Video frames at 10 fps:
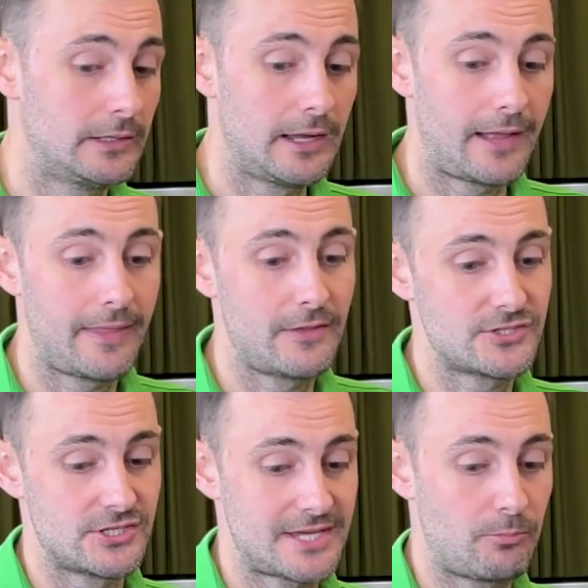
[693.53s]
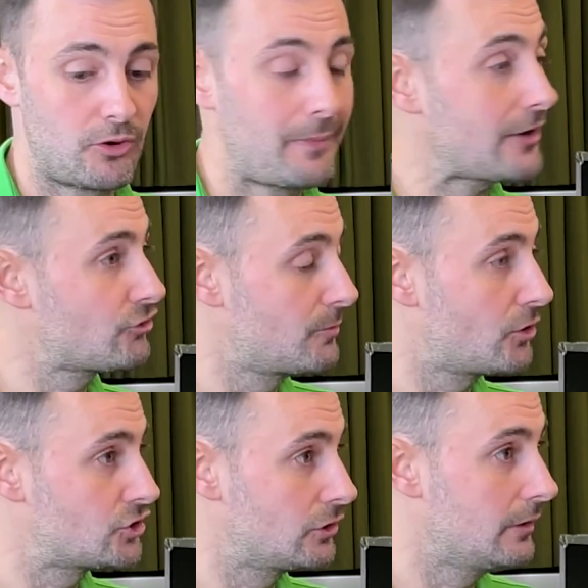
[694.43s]
and then there's a separate battery
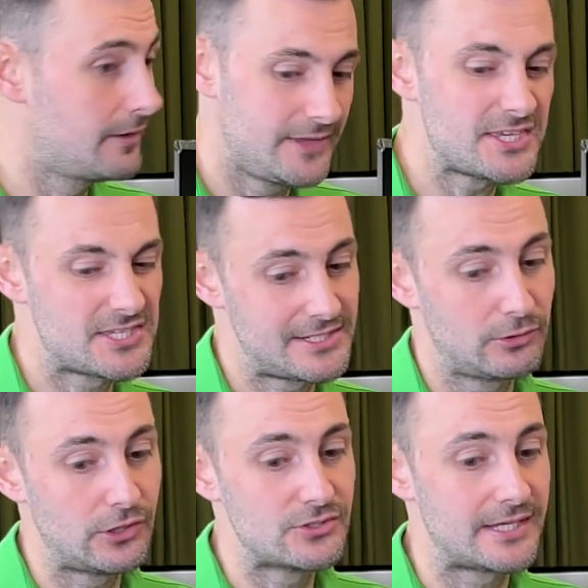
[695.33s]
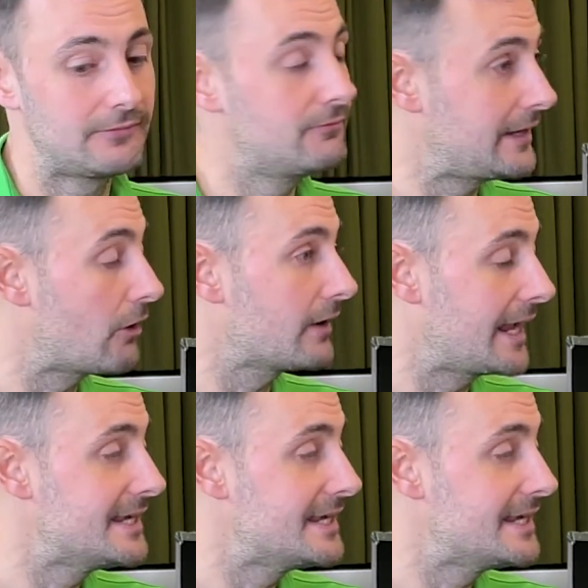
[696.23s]
module. This is still using VRLA